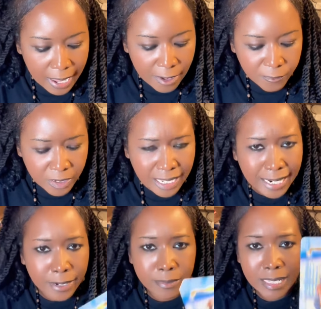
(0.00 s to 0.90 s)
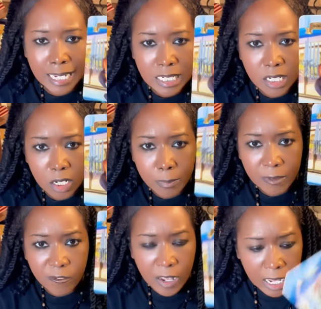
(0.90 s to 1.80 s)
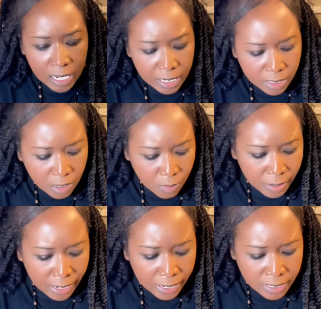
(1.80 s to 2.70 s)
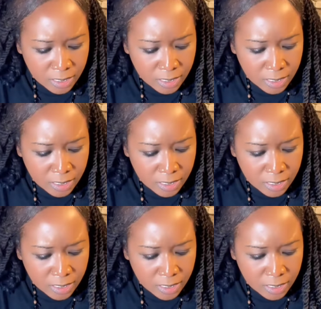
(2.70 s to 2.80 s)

I feel like everything is going to be fine, okay?